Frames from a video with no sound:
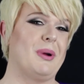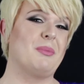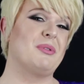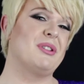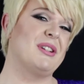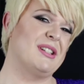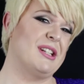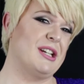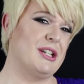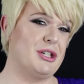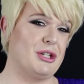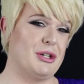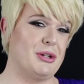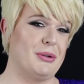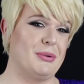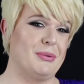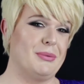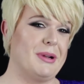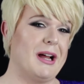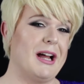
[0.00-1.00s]
I'm going to say
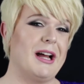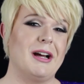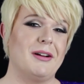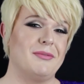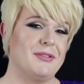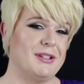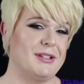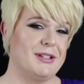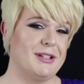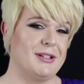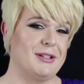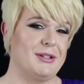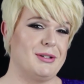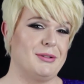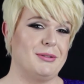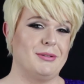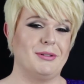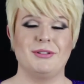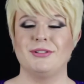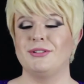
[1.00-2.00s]
two. I have to say two,
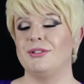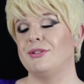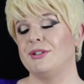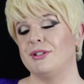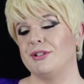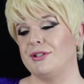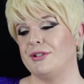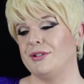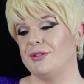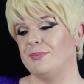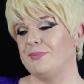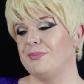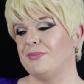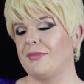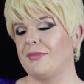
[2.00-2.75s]
because there is two.